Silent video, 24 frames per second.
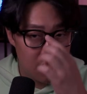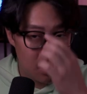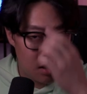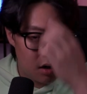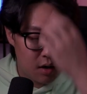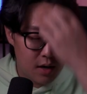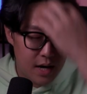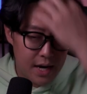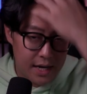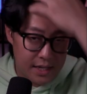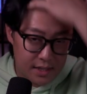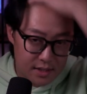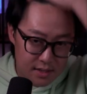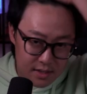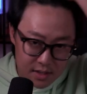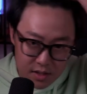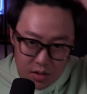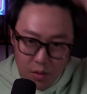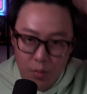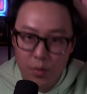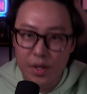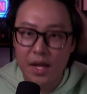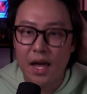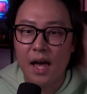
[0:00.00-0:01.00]
All right,
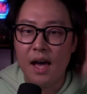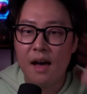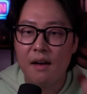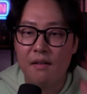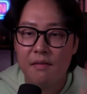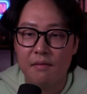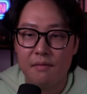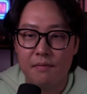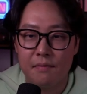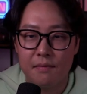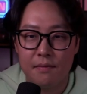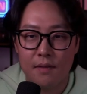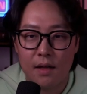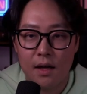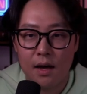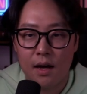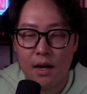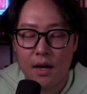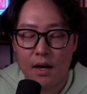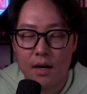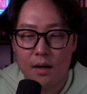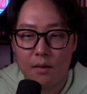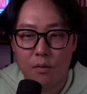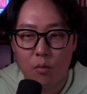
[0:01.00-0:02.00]
so we have
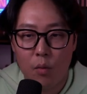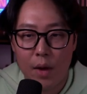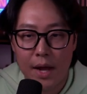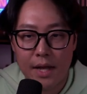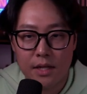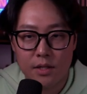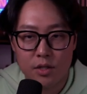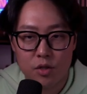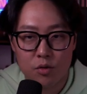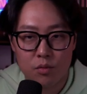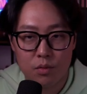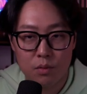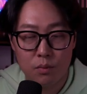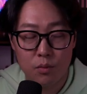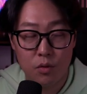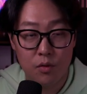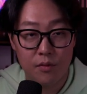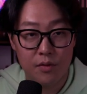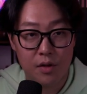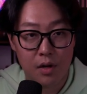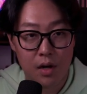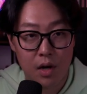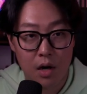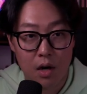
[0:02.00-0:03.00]
ways to
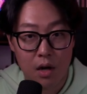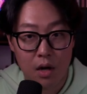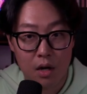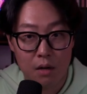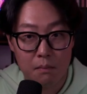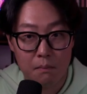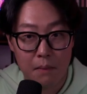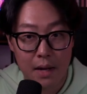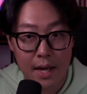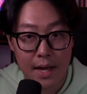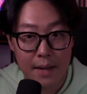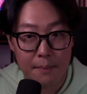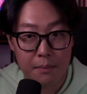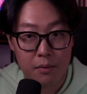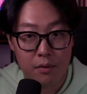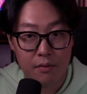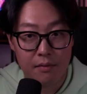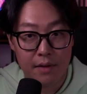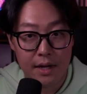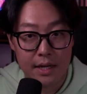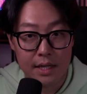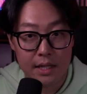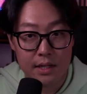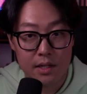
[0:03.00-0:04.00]
remove the card by
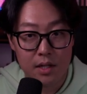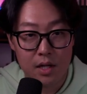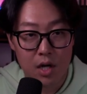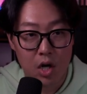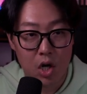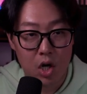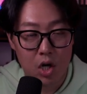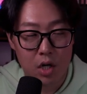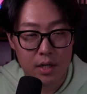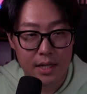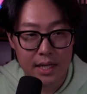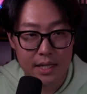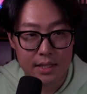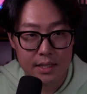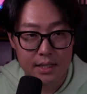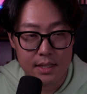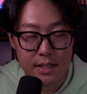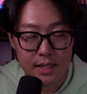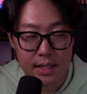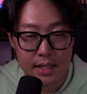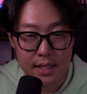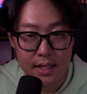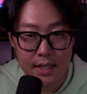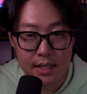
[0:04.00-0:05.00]
providing the card
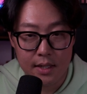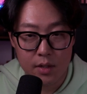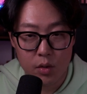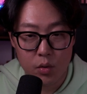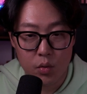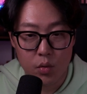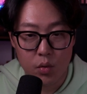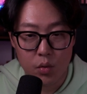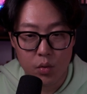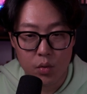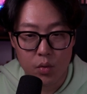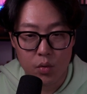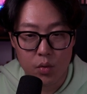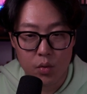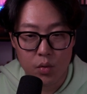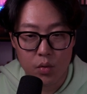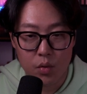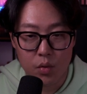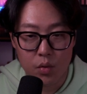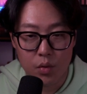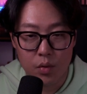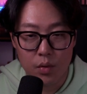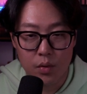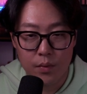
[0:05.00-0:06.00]
entity. Cool, cool,
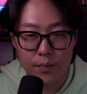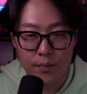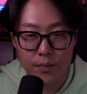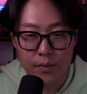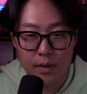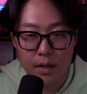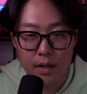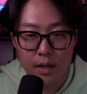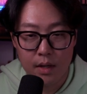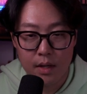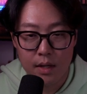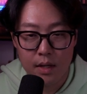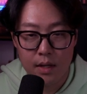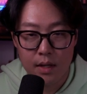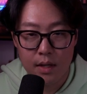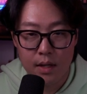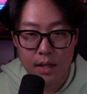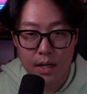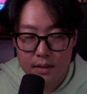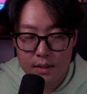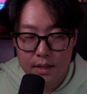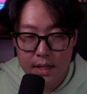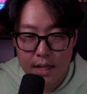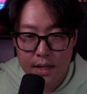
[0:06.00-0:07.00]
cool.
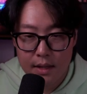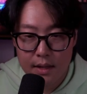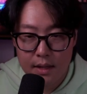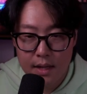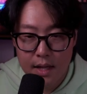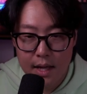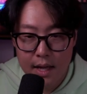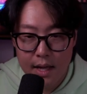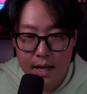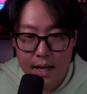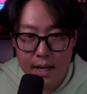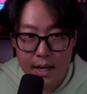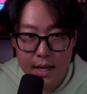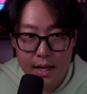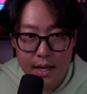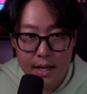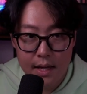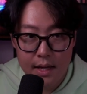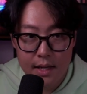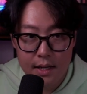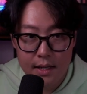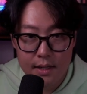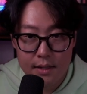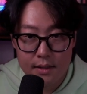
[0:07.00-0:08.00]
And
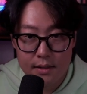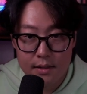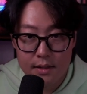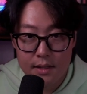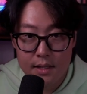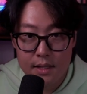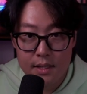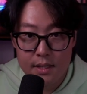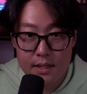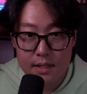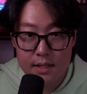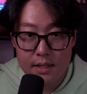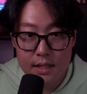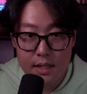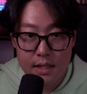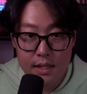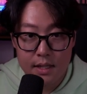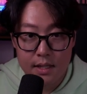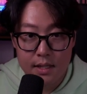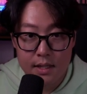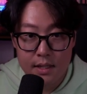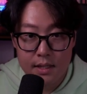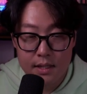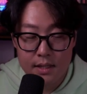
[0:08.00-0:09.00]
then this
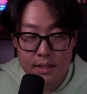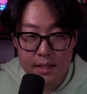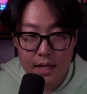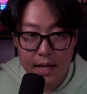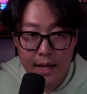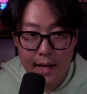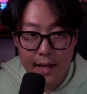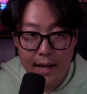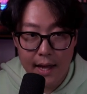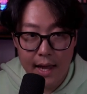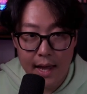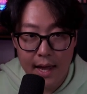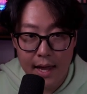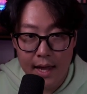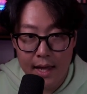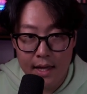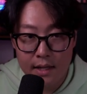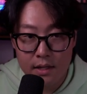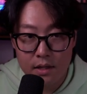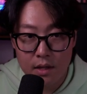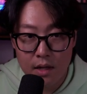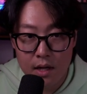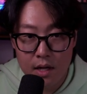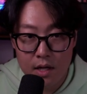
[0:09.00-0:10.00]
is a
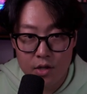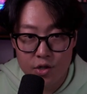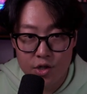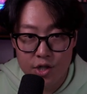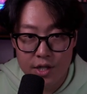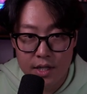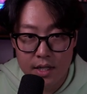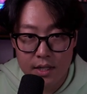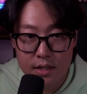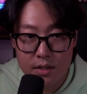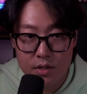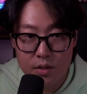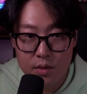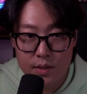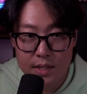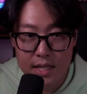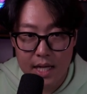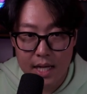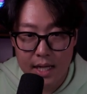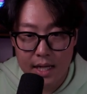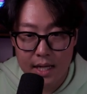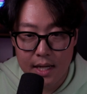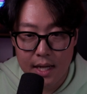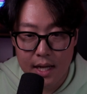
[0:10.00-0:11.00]
hand logic. So
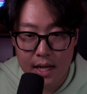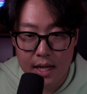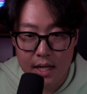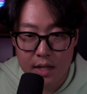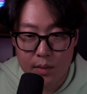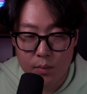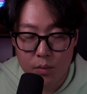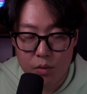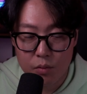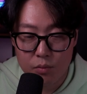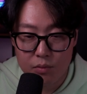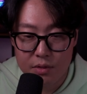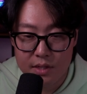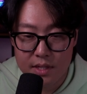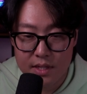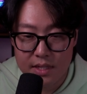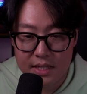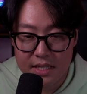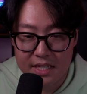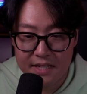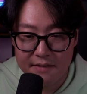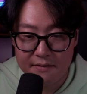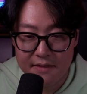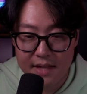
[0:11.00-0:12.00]
deck and hand will
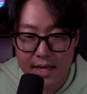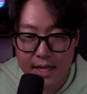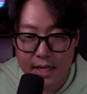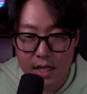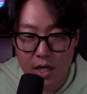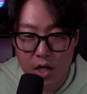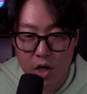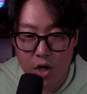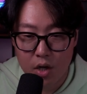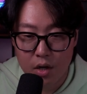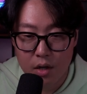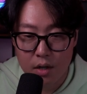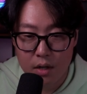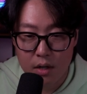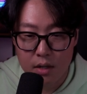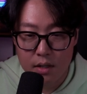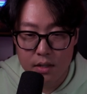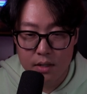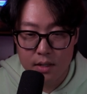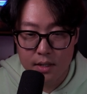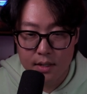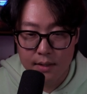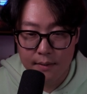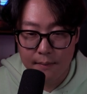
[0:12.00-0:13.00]
receive that
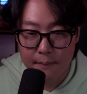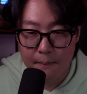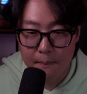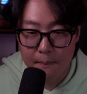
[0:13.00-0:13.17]
card.